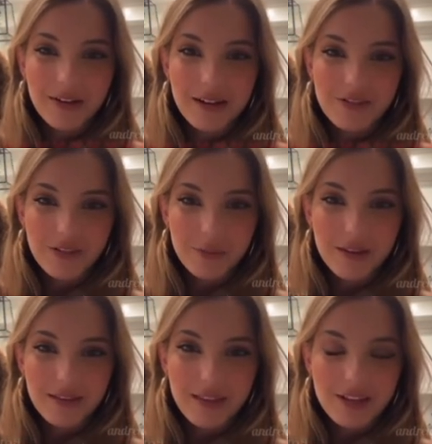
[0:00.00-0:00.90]
and I just
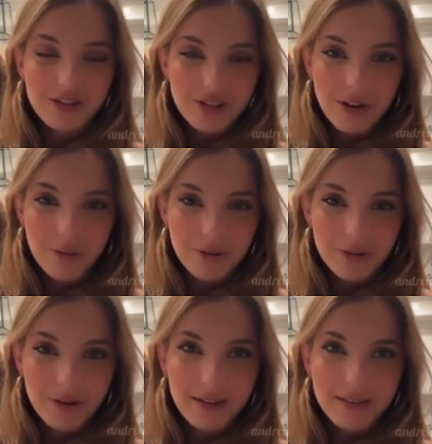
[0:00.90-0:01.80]
wanted to like share it with you
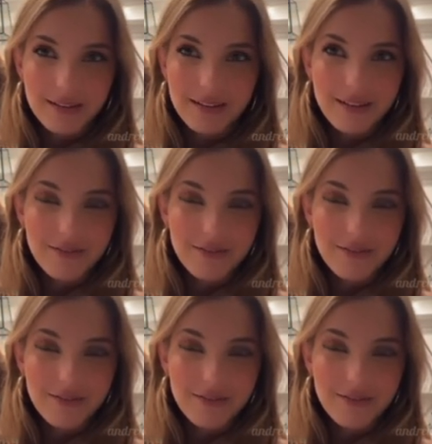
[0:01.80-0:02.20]
guys because